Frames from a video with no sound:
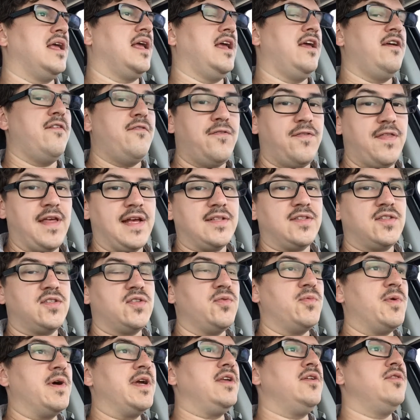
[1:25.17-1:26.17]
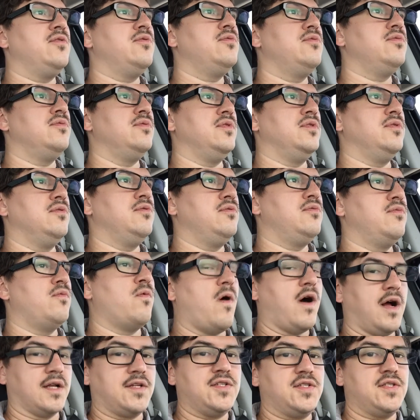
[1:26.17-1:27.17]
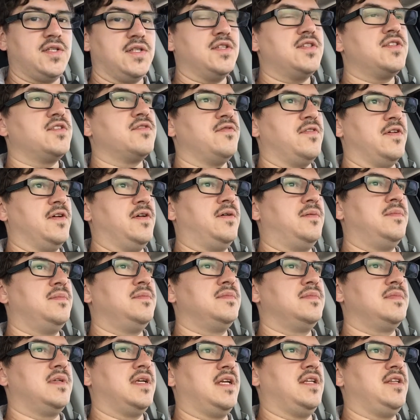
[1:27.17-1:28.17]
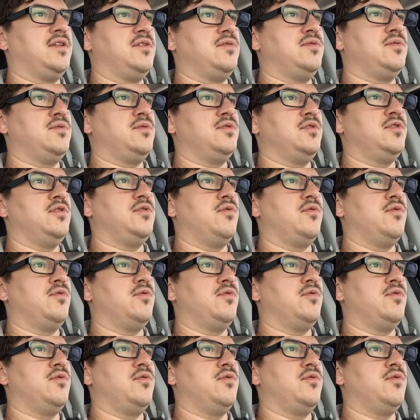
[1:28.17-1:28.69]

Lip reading: if that's the way you watch this film and you